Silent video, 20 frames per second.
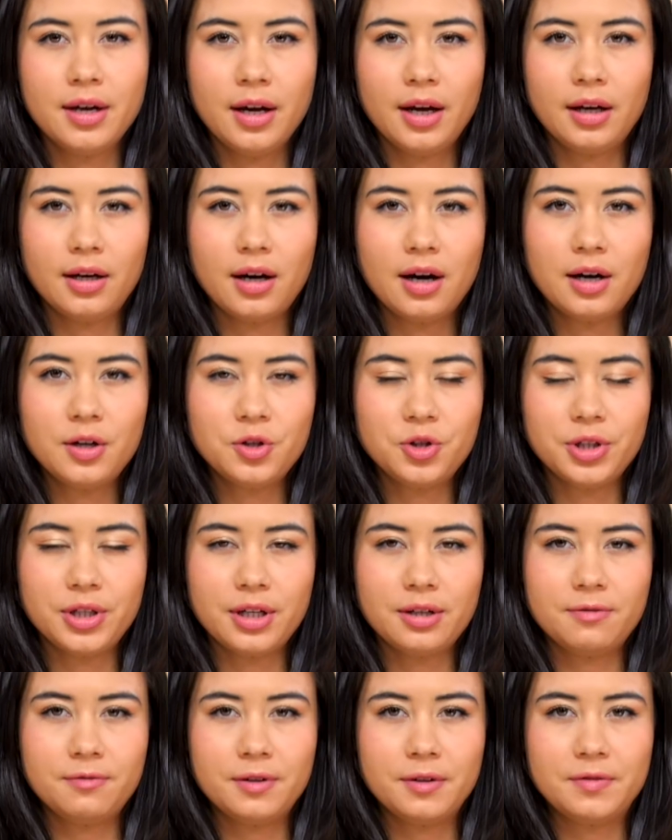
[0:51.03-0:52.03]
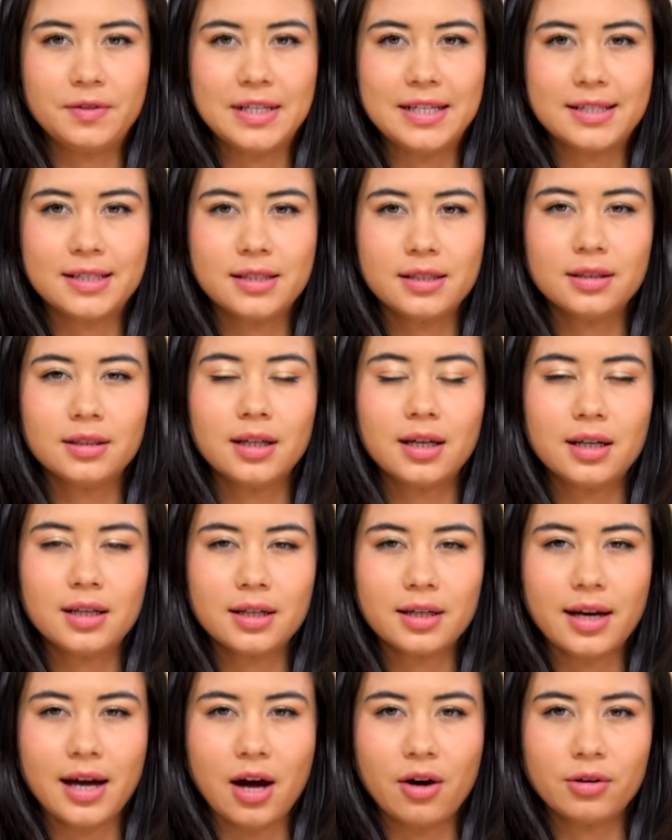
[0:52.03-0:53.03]
and 150 still
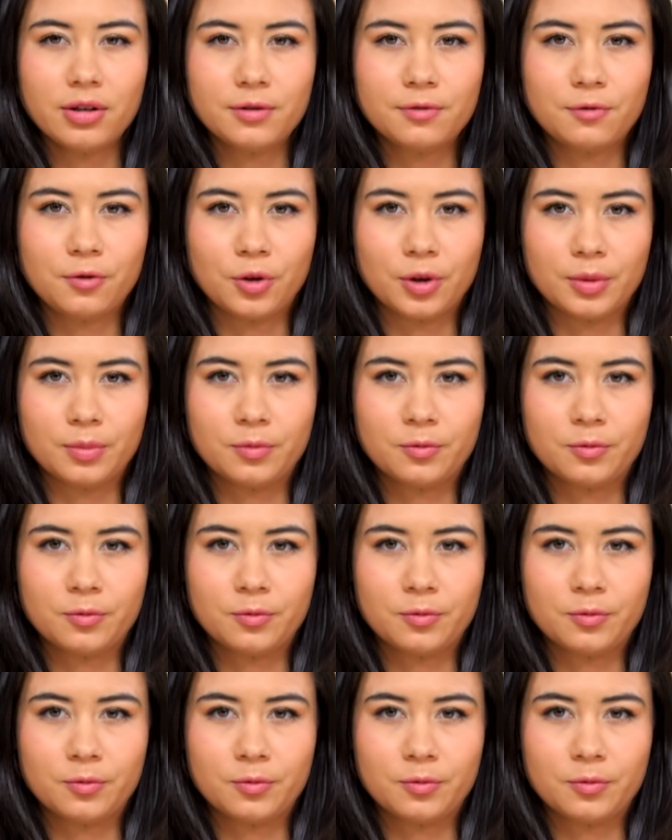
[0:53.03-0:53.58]
unaccounted for